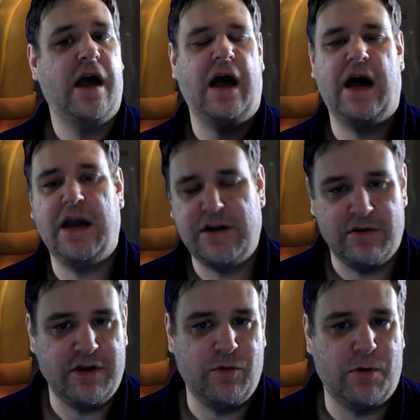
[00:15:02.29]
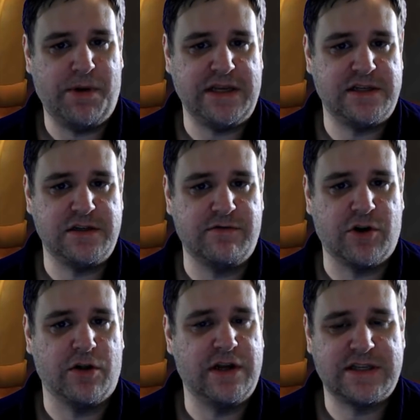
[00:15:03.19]
I don't know what pieces you've
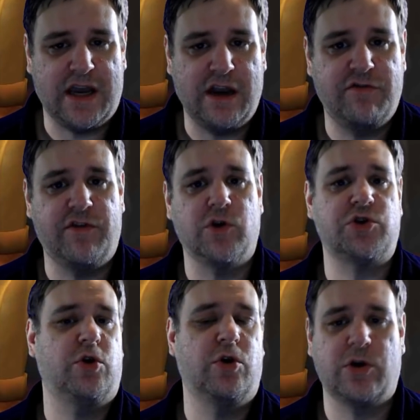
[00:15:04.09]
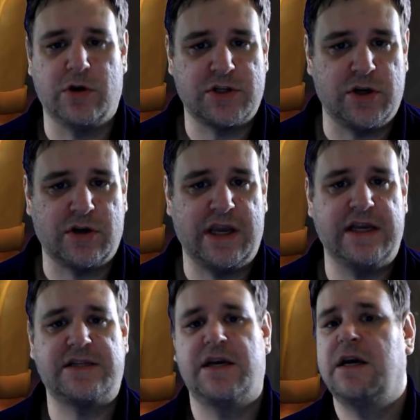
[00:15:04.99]
got that are Titan Forged or got
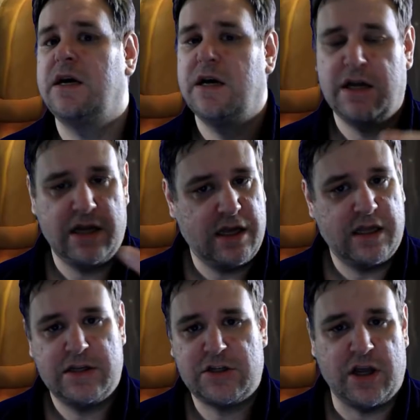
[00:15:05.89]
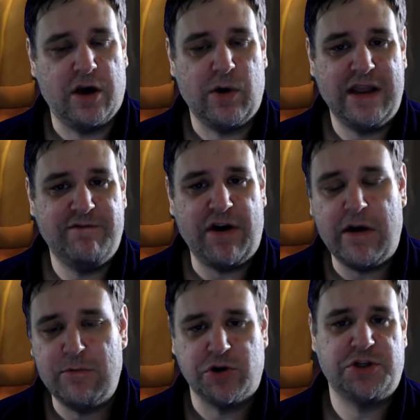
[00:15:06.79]
sockets, so it very
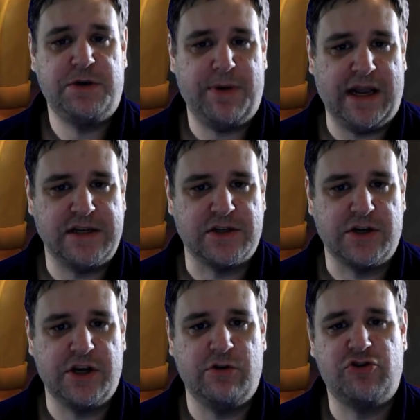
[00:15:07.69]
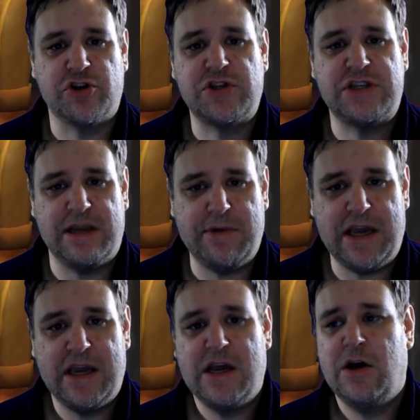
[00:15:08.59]
much depends on you. Just sim
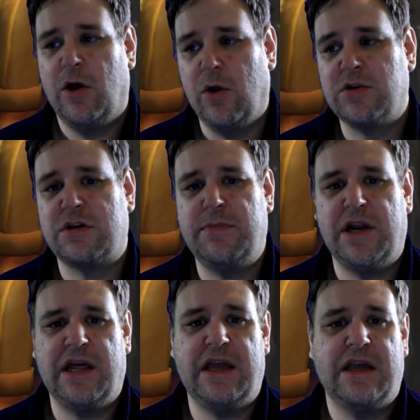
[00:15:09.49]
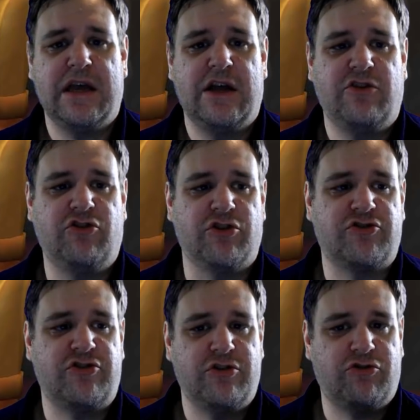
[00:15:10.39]
it. Ultimately,
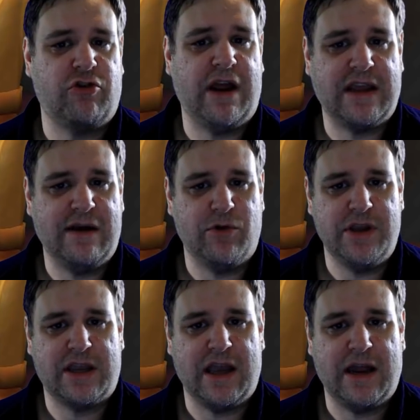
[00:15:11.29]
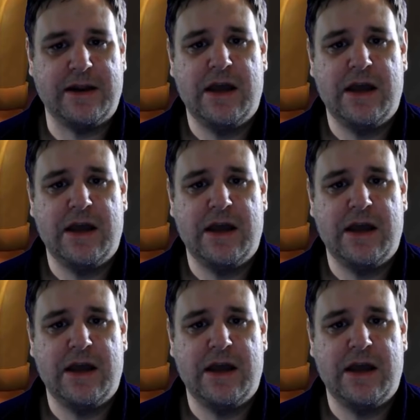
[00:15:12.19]
just try and get what you can.